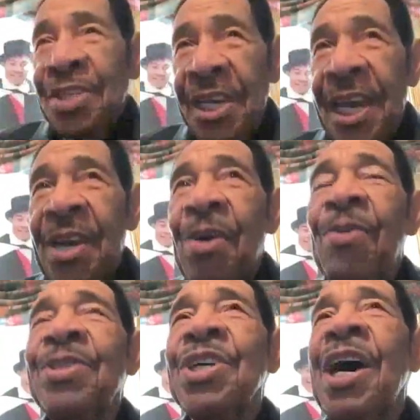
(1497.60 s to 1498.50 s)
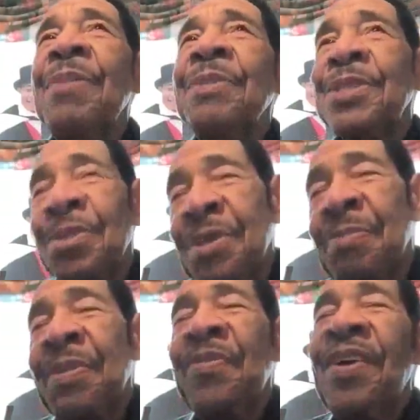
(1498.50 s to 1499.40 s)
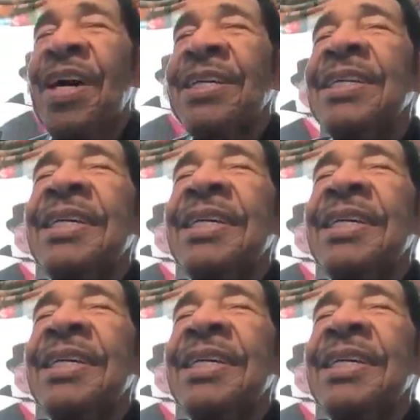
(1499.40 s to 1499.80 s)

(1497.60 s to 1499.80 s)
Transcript: she had her own job, and so did my father.